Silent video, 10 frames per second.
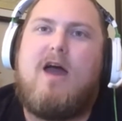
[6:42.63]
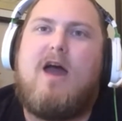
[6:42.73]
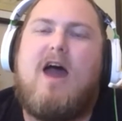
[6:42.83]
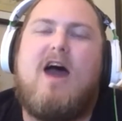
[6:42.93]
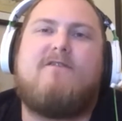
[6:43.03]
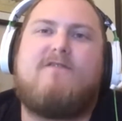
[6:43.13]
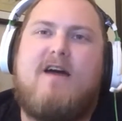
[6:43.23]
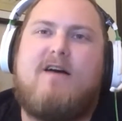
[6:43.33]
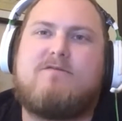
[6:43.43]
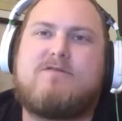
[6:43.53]
half
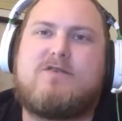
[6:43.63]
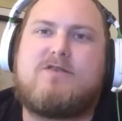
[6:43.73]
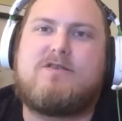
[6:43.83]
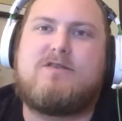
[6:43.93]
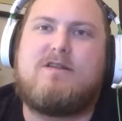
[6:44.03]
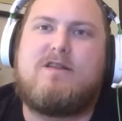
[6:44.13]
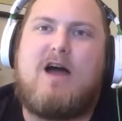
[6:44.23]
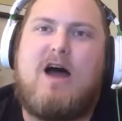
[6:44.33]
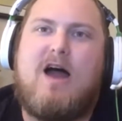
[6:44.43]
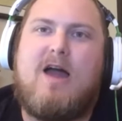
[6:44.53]
ounce
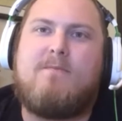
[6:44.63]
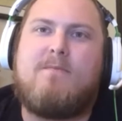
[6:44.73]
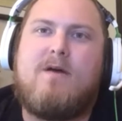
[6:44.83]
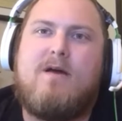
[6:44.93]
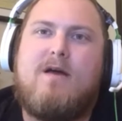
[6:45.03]
lime,